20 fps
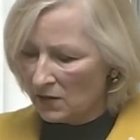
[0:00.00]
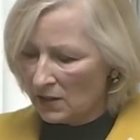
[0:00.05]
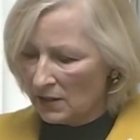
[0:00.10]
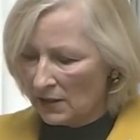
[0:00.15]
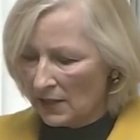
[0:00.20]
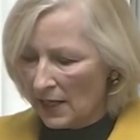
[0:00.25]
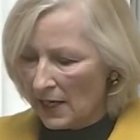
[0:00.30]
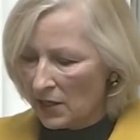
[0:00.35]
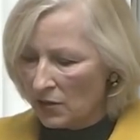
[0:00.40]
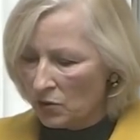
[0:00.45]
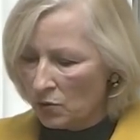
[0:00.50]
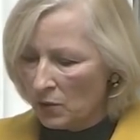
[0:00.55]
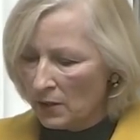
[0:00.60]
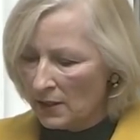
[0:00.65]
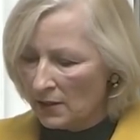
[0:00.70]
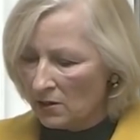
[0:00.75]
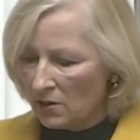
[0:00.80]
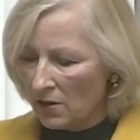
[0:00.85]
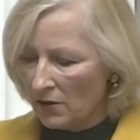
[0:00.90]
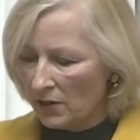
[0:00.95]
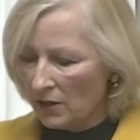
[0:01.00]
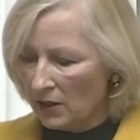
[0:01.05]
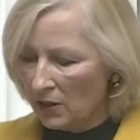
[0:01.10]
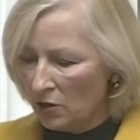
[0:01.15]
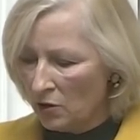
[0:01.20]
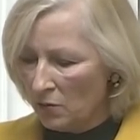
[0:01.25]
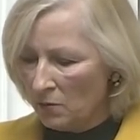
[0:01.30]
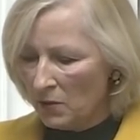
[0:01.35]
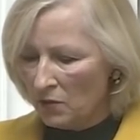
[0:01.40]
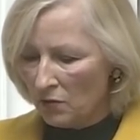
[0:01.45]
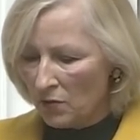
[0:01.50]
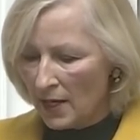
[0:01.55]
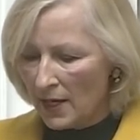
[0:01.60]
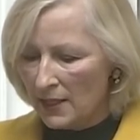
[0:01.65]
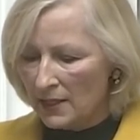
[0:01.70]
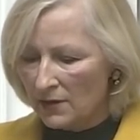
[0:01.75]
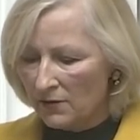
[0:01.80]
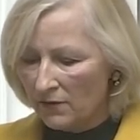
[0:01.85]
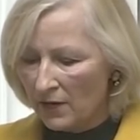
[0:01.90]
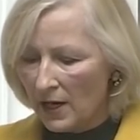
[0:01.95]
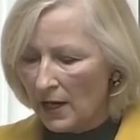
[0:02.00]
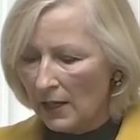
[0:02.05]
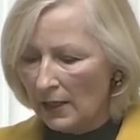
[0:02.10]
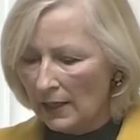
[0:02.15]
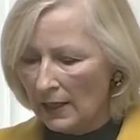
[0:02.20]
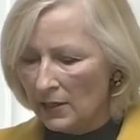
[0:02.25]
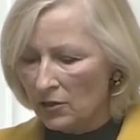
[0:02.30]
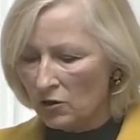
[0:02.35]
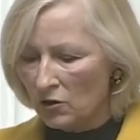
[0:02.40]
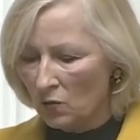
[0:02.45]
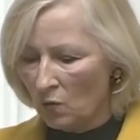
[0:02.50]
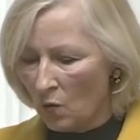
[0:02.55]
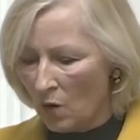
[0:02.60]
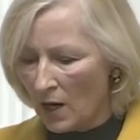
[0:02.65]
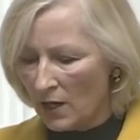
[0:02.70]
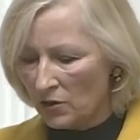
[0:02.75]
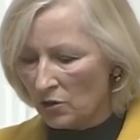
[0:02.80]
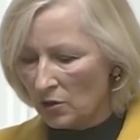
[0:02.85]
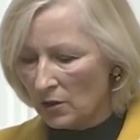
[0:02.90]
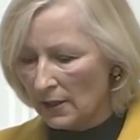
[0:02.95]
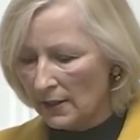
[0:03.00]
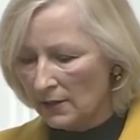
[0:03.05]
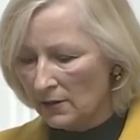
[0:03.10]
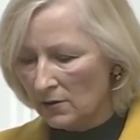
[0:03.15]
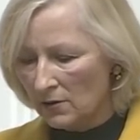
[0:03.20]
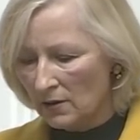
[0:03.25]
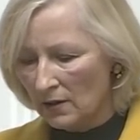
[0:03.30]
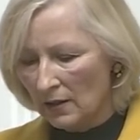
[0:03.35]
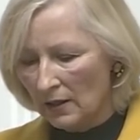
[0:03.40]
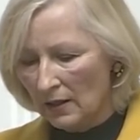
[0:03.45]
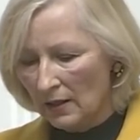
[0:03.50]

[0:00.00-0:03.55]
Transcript: Saskatchewan is on the human rights violation watch list